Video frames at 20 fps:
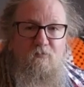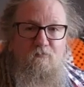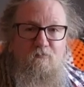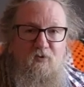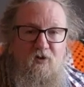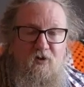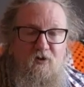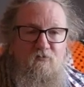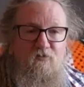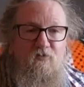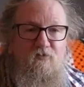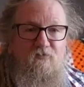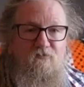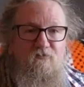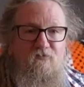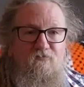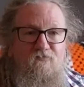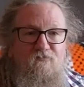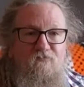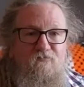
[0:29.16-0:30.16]
a period
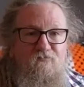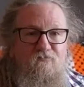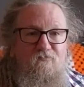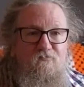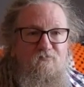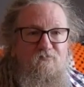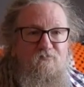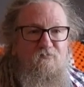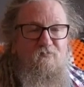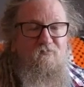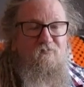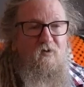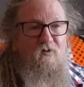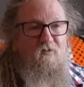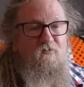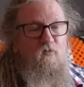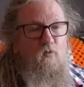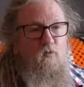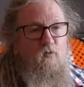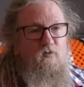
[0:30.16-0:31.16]
of
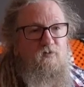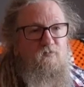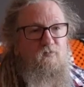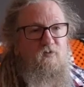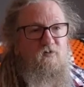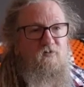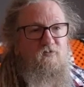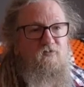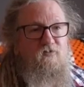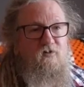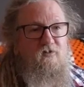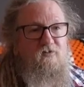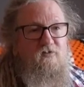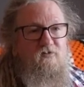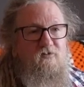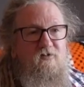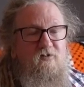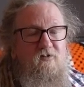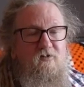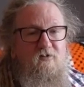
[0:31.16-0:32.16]
I've always been
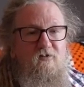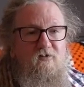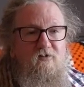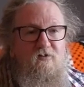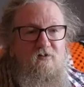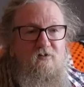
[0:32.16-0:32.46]
interested in.